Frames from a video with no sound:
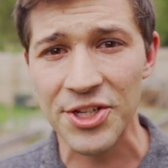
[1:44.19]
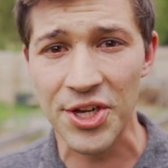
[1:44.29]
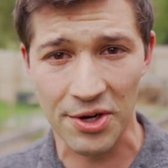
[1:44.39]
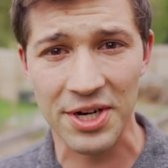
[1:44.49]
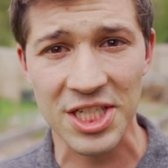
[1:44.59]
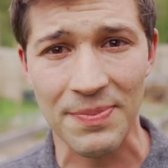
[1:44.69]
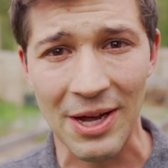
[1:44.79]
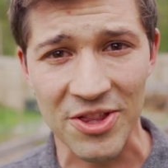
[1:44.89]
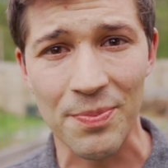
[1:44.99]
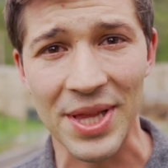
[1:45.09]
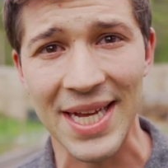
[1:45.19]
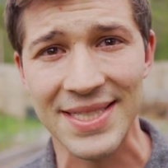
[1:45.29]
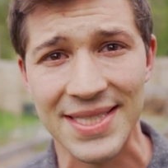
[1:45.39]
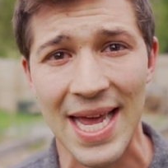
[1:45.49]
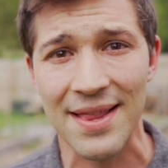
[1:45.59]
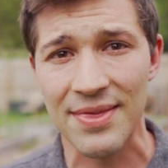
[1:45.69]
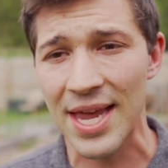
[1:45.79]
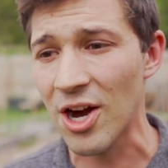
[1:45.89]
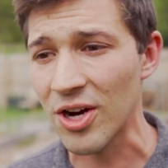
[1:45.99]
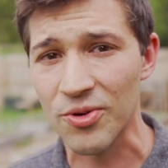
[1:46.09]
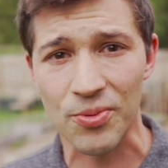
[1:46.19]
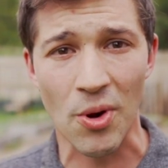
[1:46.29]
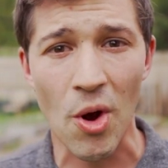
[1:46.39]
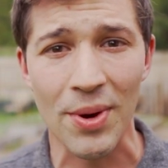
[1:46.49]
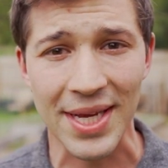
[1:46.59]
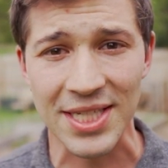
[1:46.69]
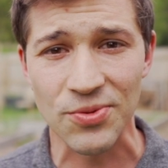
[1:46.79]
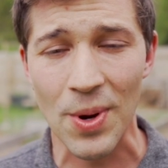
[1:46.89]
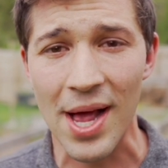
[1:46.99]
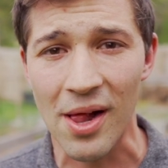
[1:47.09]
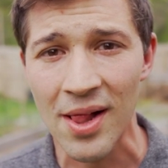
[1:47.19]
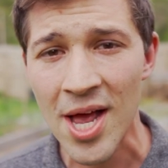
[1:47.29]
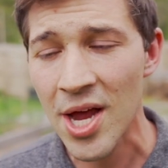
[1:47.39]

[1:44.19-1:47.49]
curious about the plants that they are growing as well.